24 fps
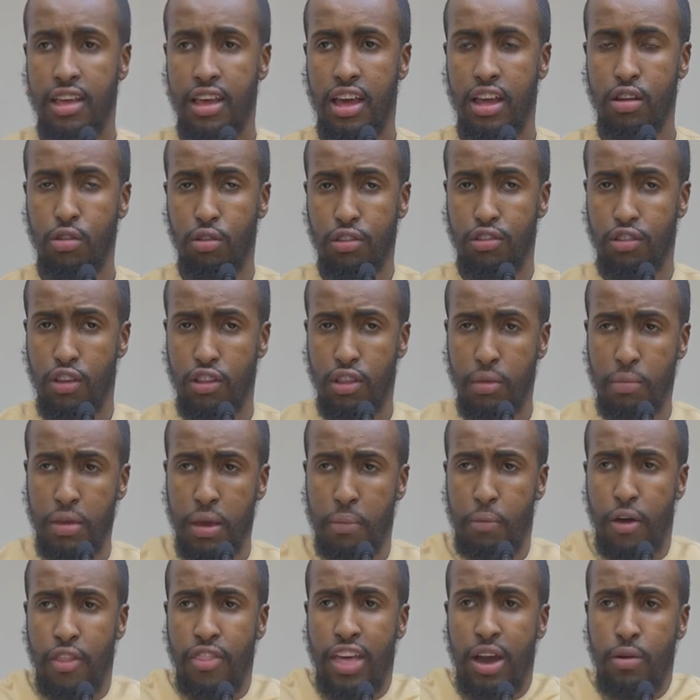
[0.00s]
and also to be
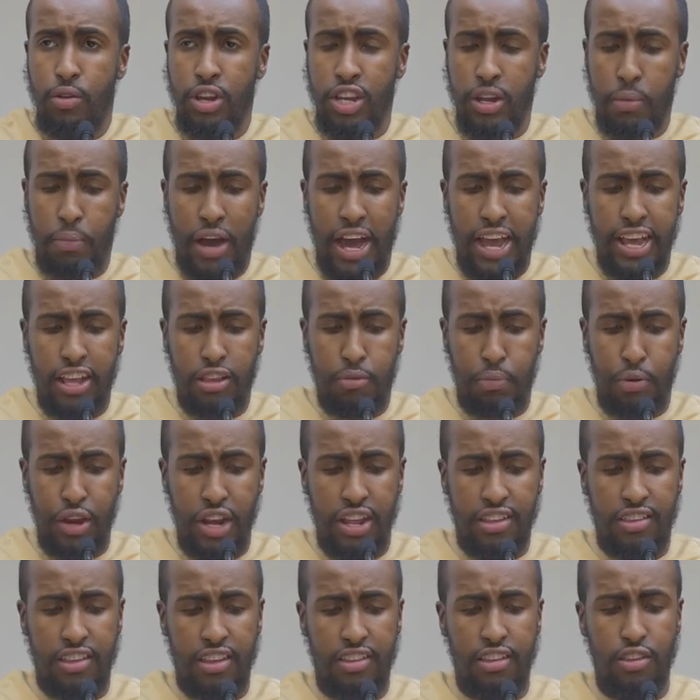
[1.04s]
upon that which the pious
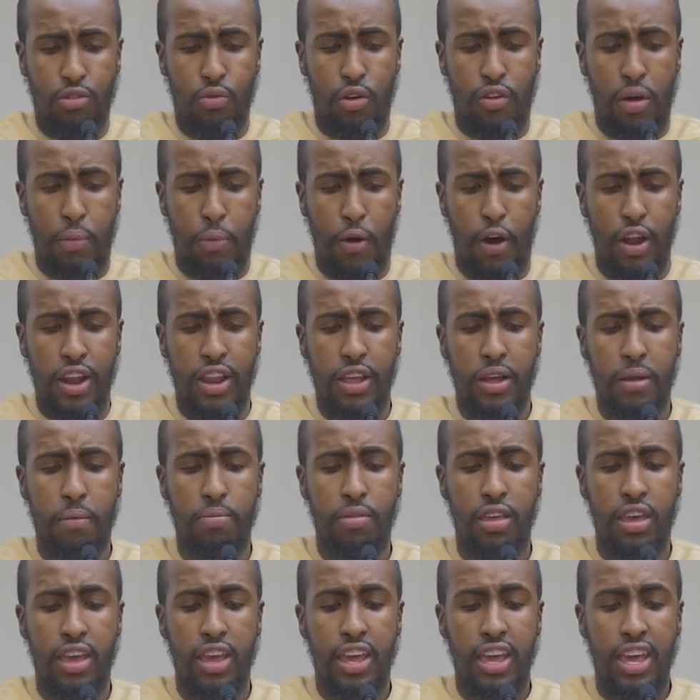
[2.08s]
predecessors were upon,
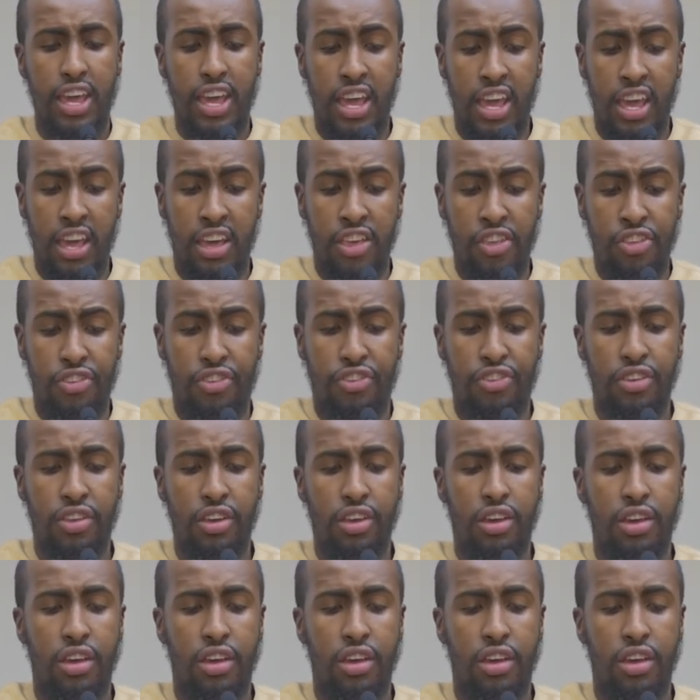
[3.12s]
is,